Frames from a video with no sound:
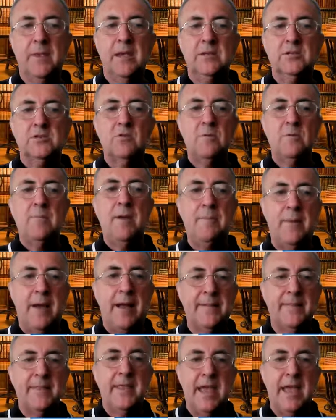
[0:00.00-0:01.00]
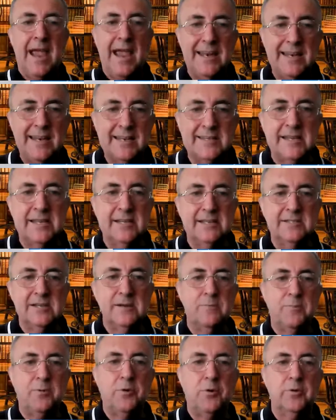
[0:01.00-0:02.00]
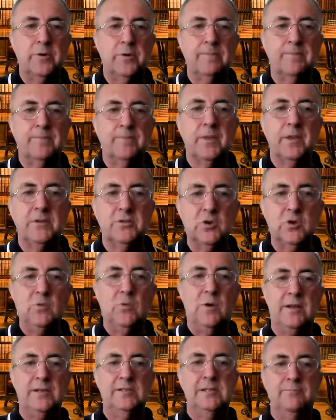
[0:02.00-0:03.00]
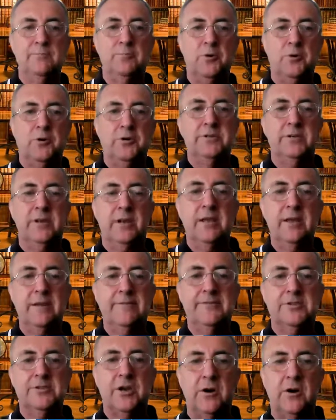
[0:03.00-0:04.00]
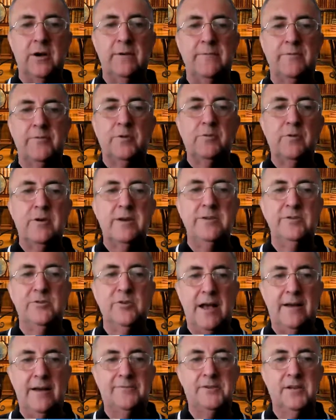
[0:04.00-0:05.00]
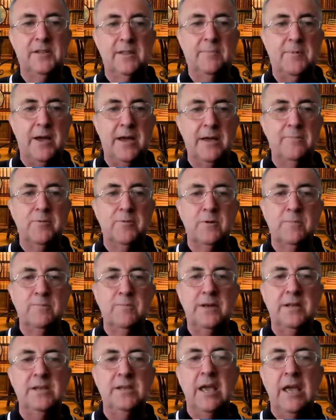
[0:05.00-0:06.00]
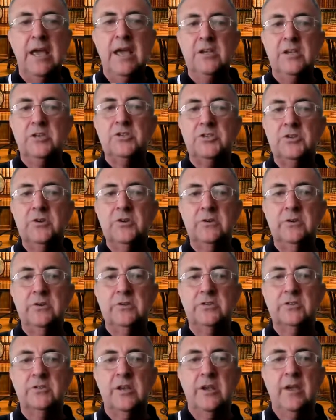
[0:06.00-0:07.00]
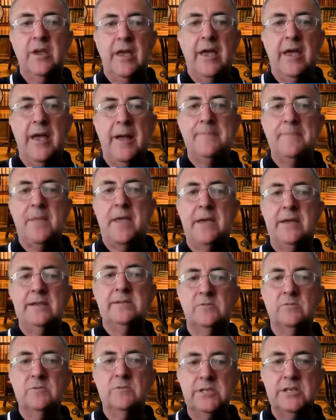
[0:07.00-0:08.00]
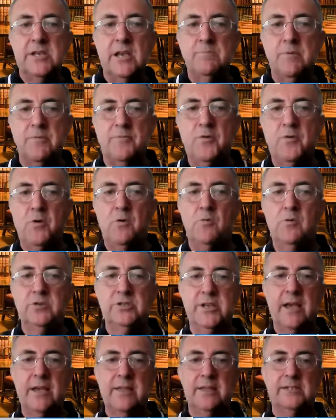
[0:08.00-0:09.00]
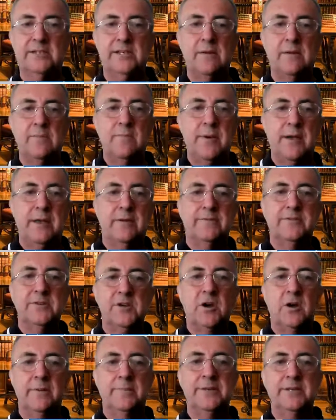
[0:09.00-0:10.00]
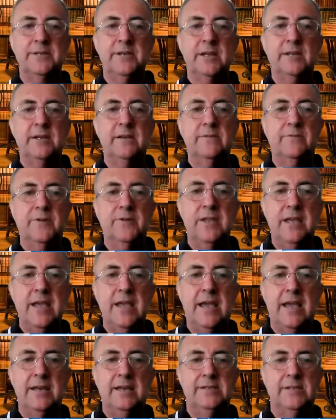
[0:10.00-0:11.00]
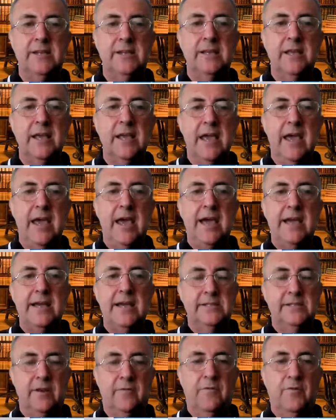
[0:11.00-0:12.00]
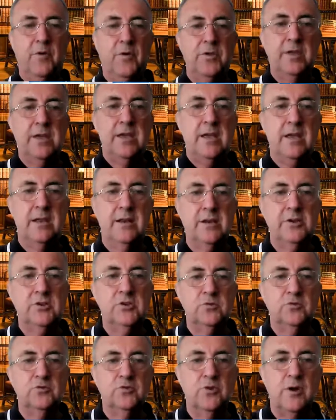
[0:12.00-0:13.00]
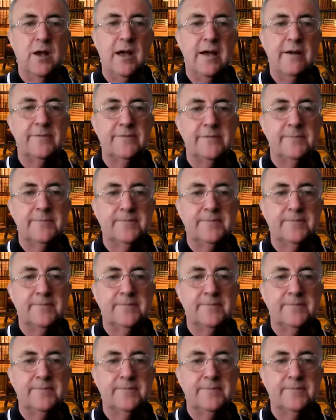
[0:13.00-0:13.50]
So remember, editing is important. It's always important to leave time for redrafting the paper, and many students, as we said before, will say the same amount of time is needed for the editing as for the initial draft.